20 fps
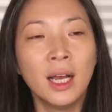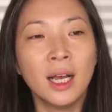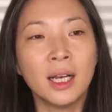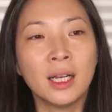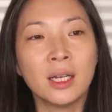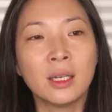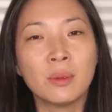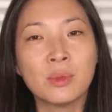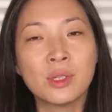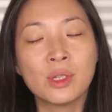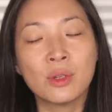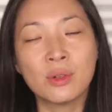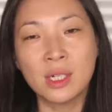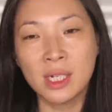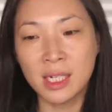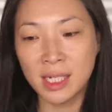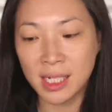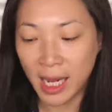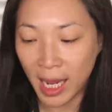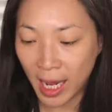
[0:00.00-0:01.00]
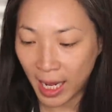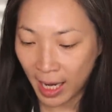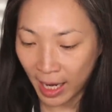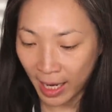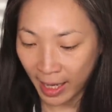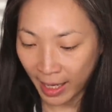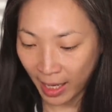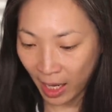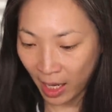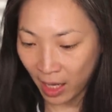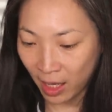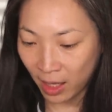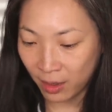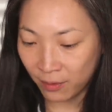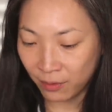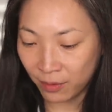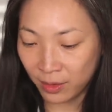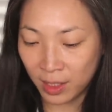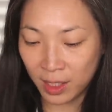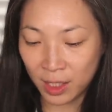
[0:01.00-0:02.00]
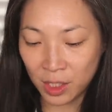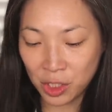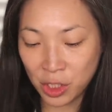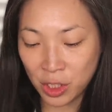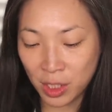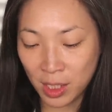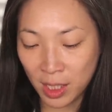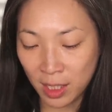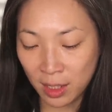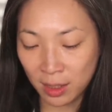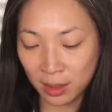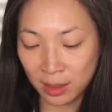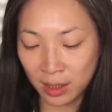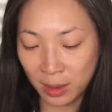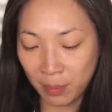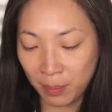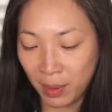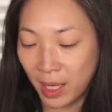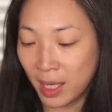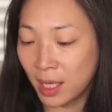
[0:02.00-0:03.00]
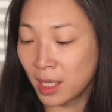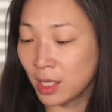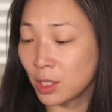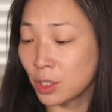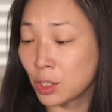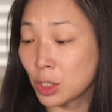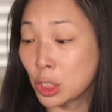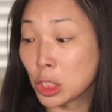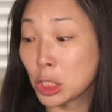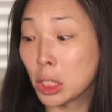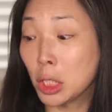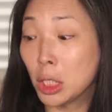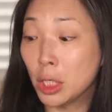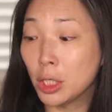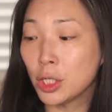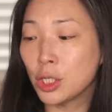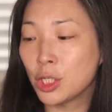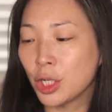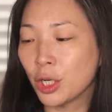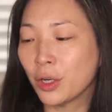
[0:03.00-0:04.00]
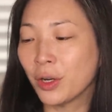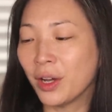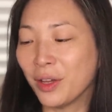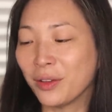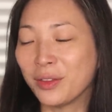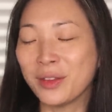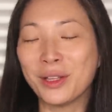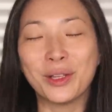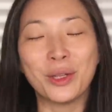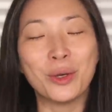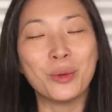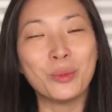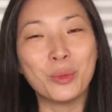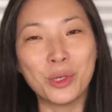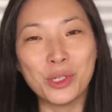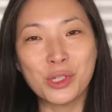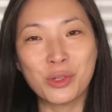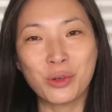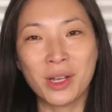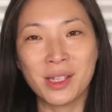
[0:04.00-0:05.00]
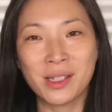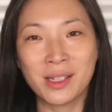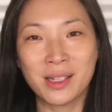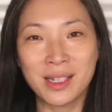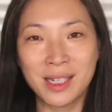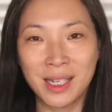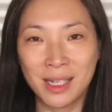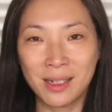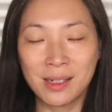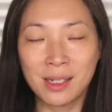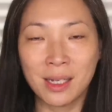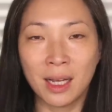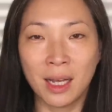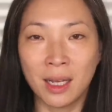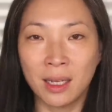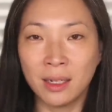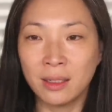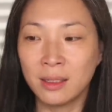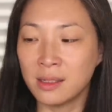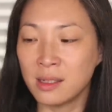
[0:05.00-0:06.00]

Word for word: Um, so today I have the Chanel Le Beige Sheer Healthy Glow Moisturizing Tint on.